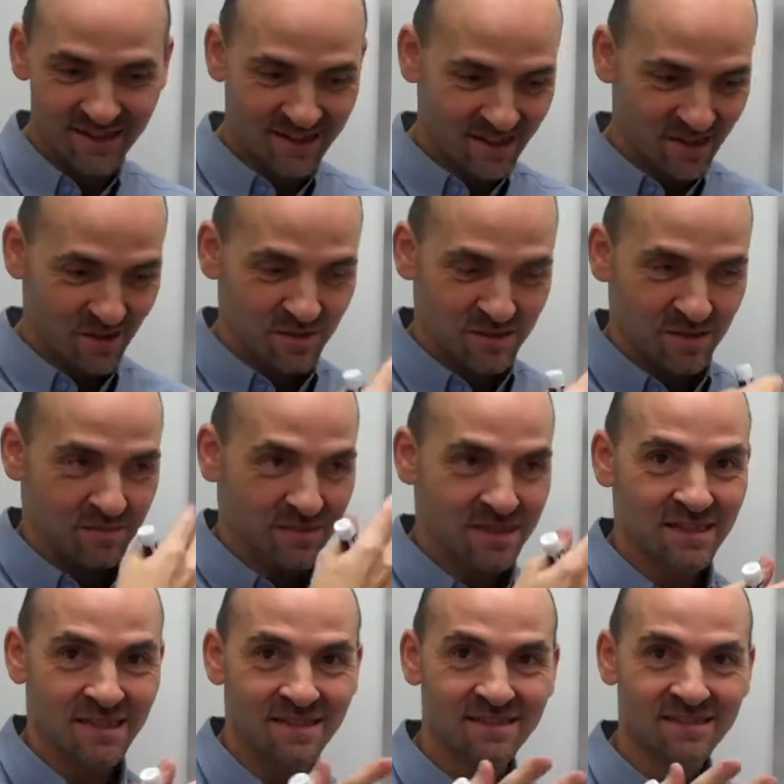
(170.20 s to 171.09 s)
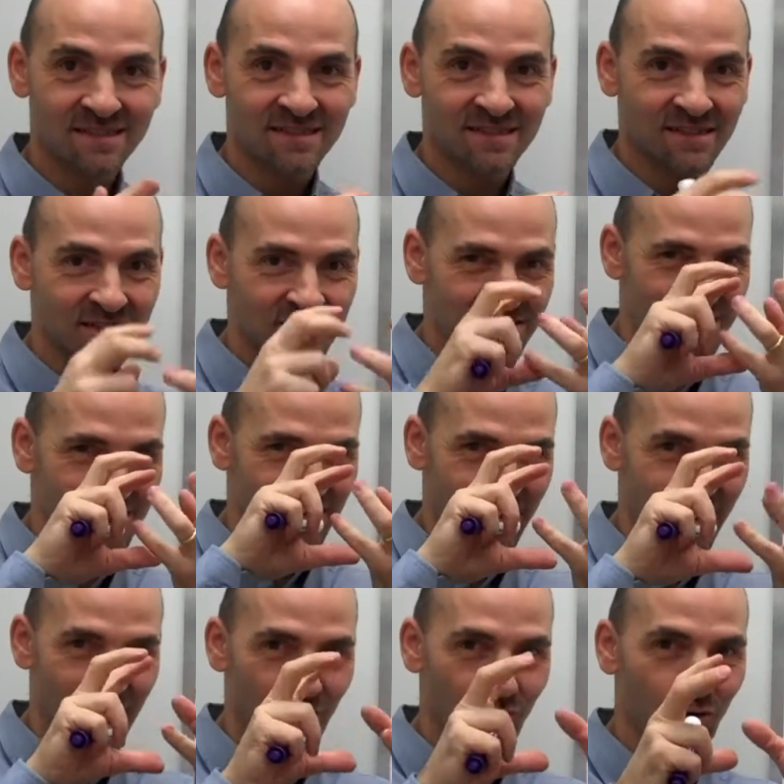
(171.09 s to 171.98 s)
you know, some skin cells,
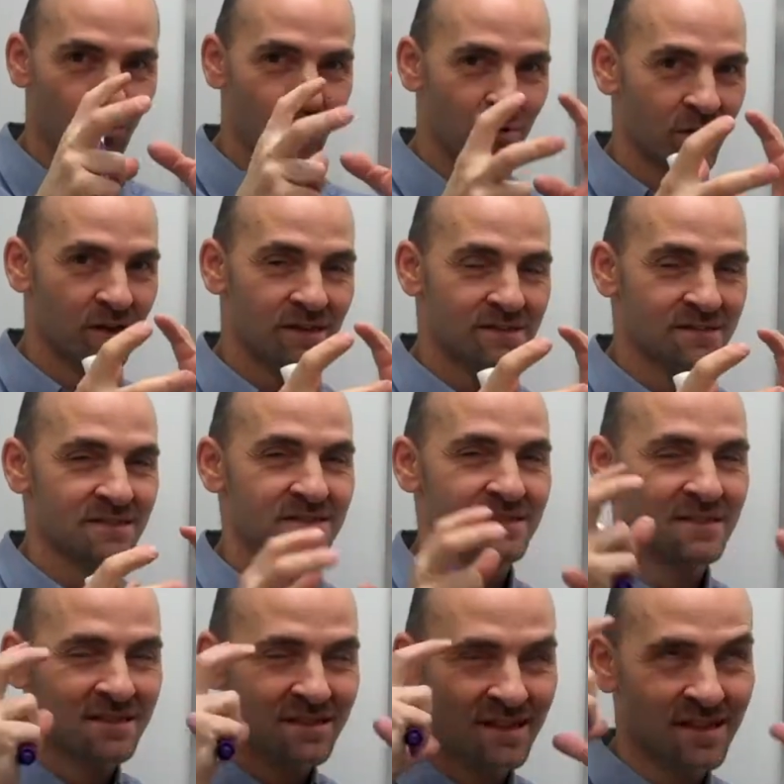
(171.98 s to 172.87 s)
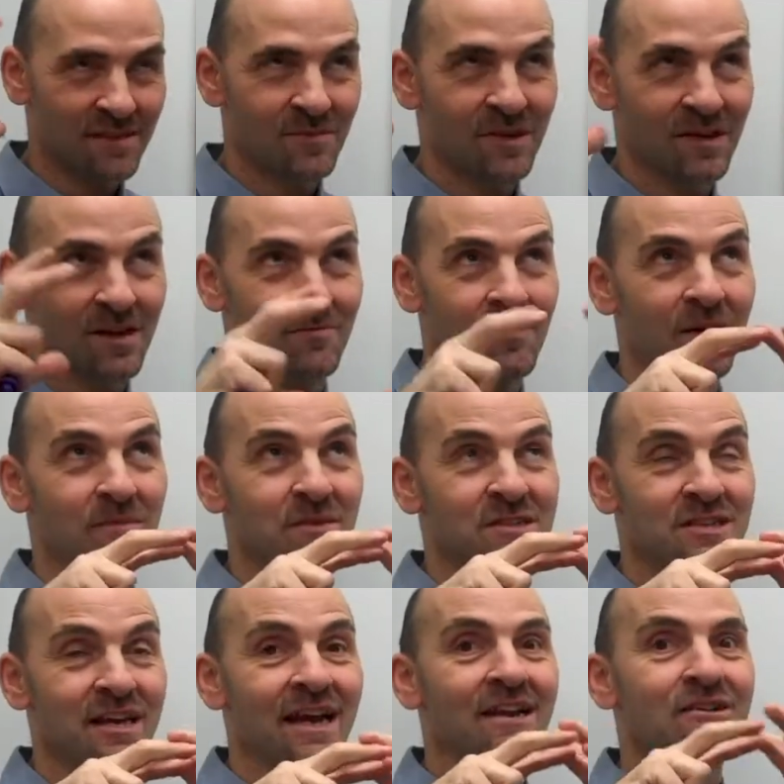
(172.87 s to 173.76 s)
that whole process, just think about how
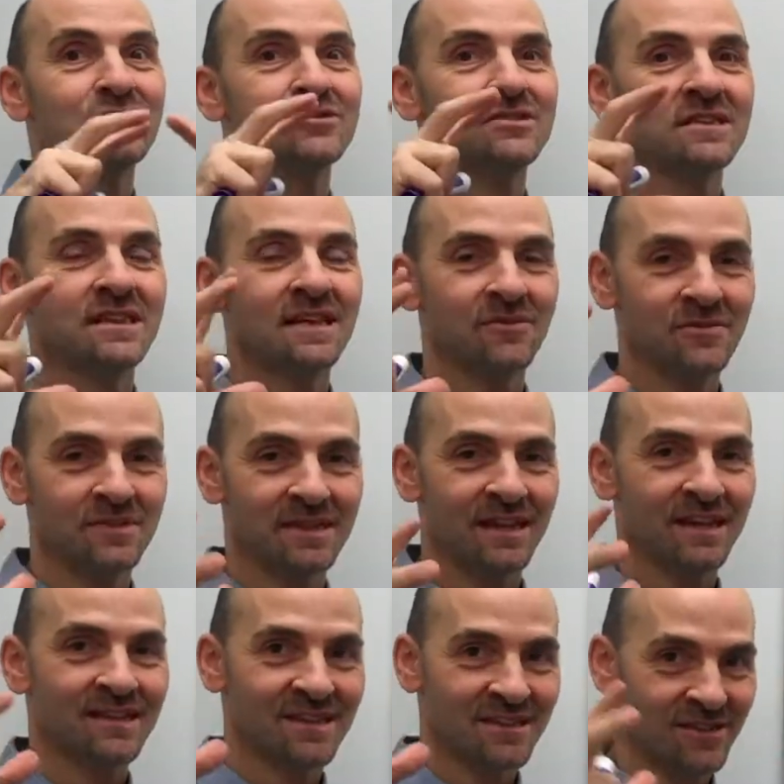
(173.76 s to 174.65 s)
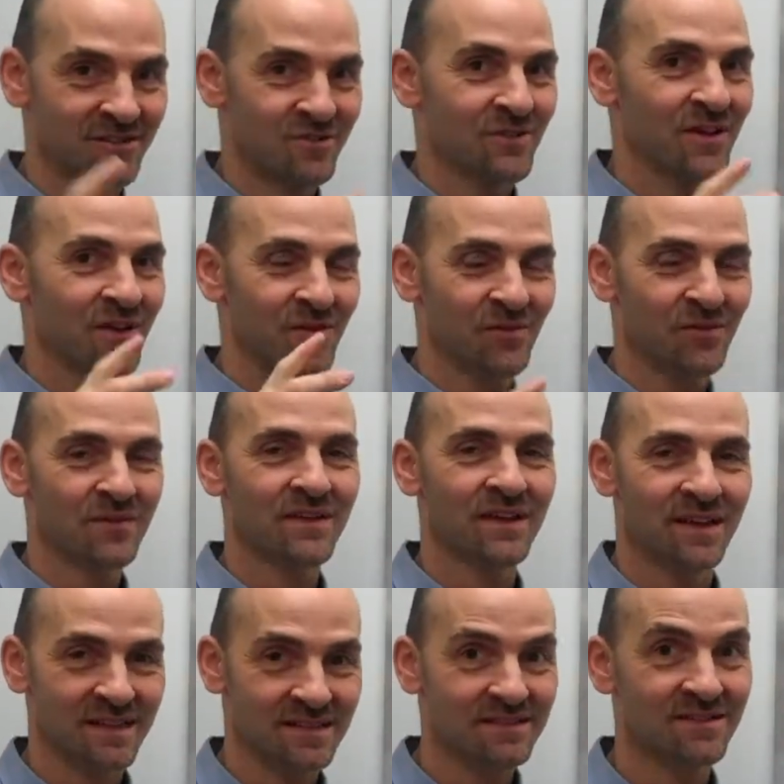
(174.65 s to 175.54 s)
much energy that would take to do that whole
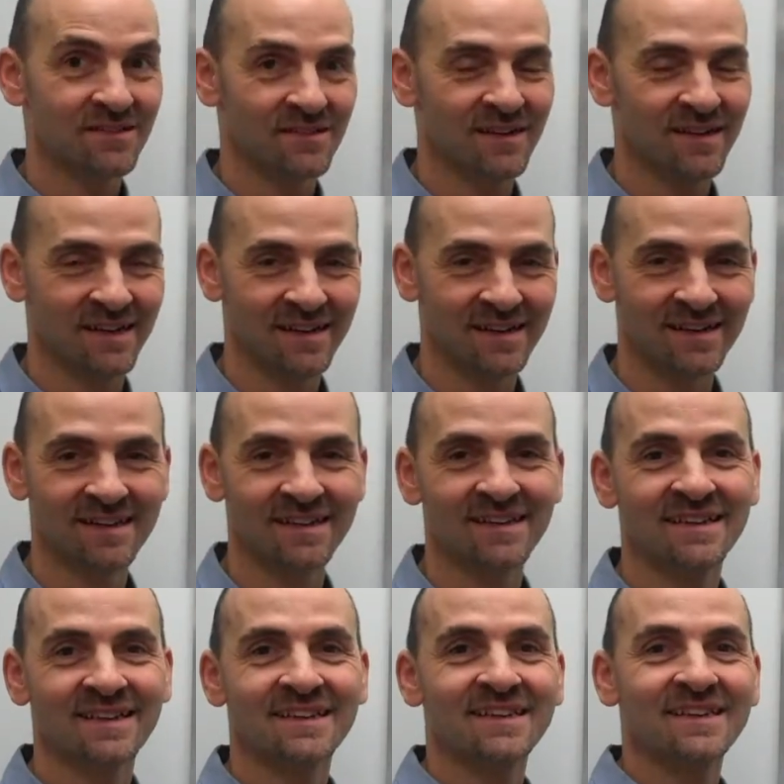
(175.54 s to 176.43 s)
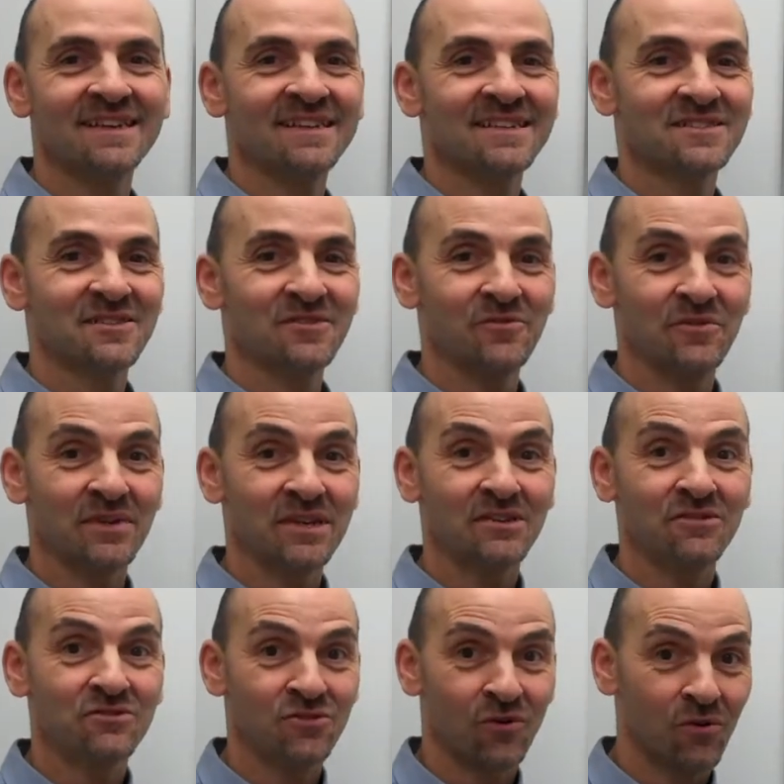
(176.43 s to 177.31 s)
thing. It's a lot. So when
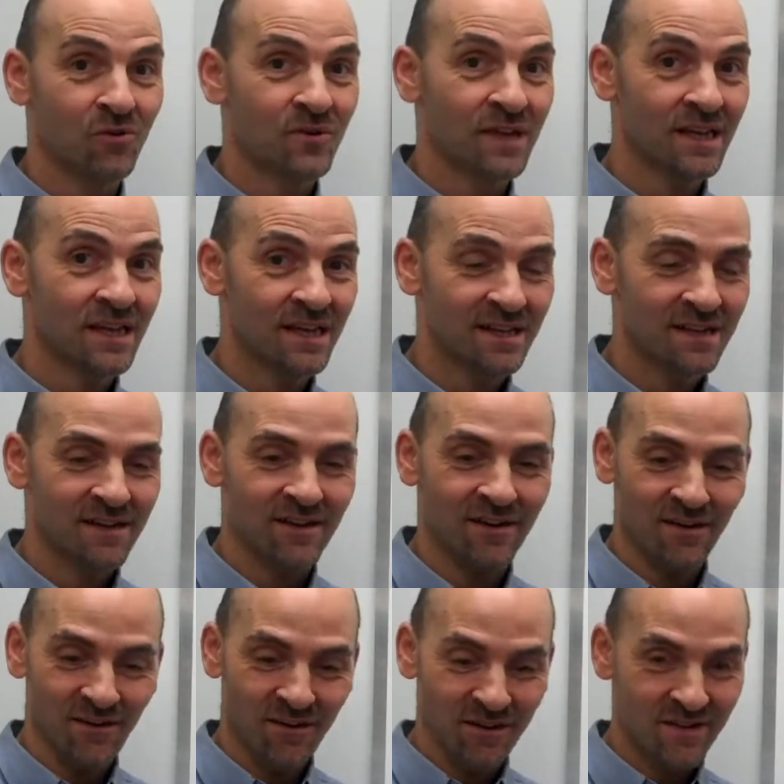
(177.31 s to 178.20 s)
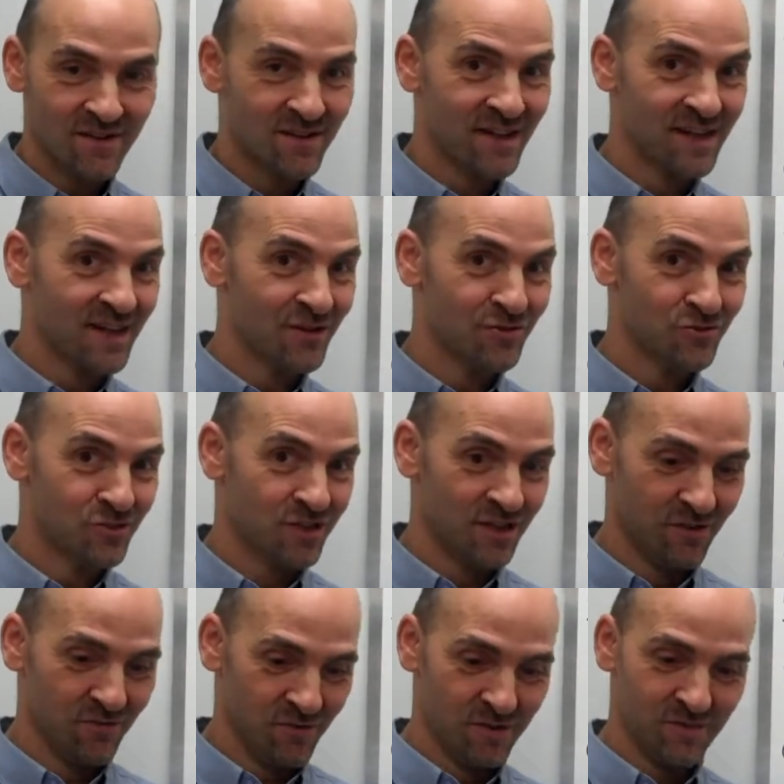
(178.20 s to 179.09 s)
you don't eat, all of that energy
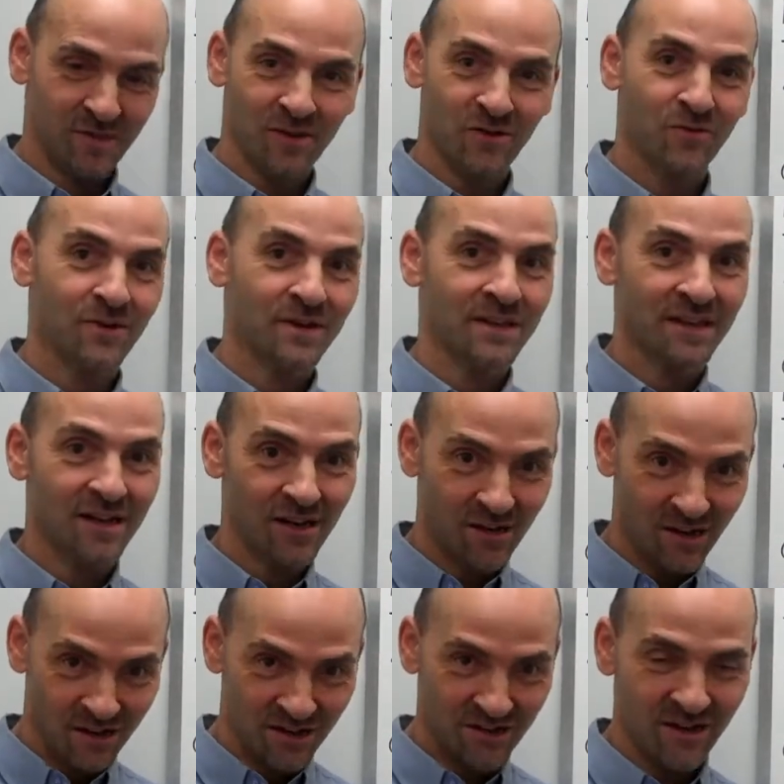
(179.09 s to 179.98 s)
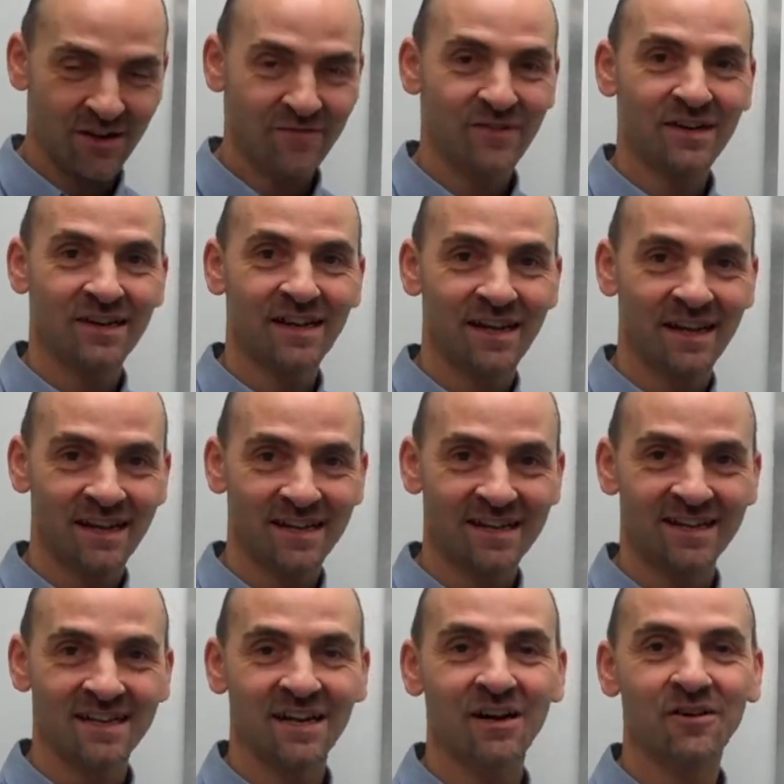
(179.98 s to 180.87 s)
that would have been going there every
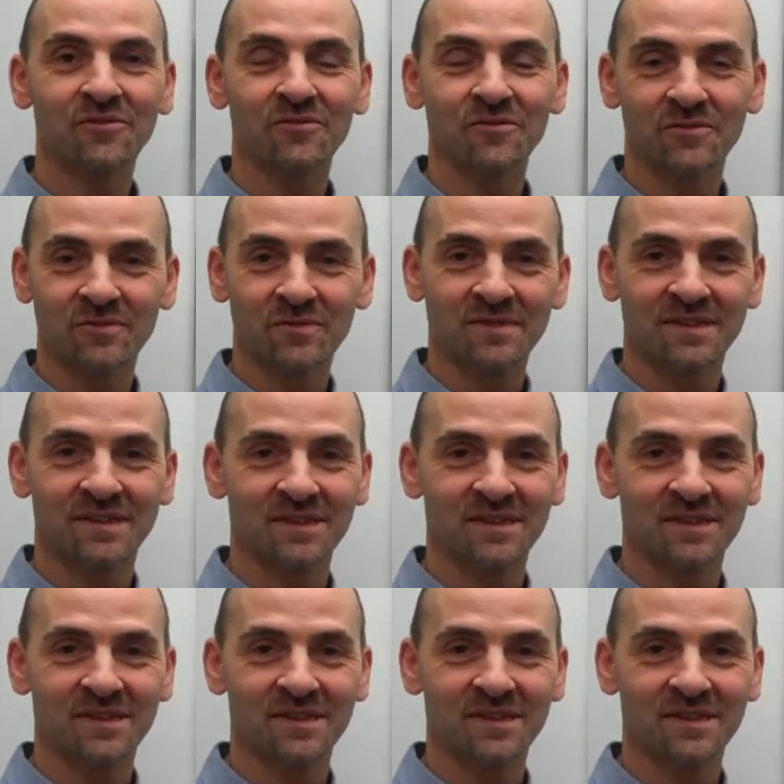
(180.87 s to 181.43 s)
day, now, you